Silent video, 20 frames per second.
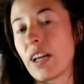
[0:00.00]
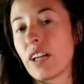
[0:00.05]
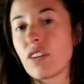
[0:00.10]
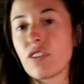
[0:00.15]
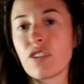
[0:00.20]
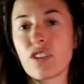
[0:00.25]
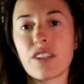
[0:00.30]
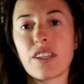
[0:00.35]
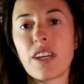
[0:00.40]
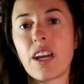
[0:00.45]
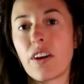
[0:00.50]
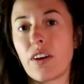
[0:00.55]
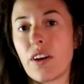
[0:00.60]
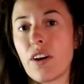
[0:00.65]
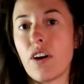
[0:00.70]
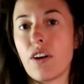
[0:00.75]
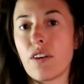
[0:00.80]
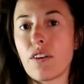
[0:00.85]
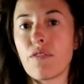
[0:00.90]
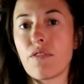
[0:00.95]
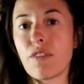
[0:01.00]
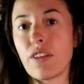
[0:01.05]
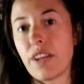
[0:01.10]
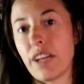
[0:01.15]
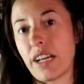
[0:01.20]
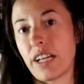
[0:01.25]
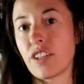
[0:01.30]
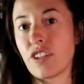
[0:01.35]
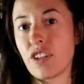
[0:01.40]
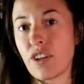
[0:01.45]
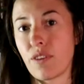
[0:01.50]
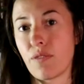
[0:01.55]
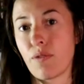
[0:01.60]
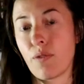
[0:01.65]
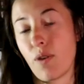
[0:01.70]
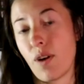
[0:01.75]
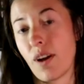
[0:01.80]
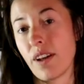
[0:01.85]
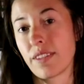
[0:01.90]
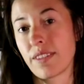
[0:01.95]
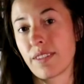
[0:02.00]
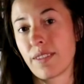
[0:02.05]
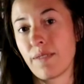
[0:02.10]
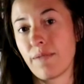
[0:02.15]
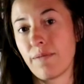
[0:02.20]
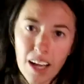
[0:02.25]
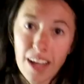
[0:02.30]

It'll just carry on for the next year for us.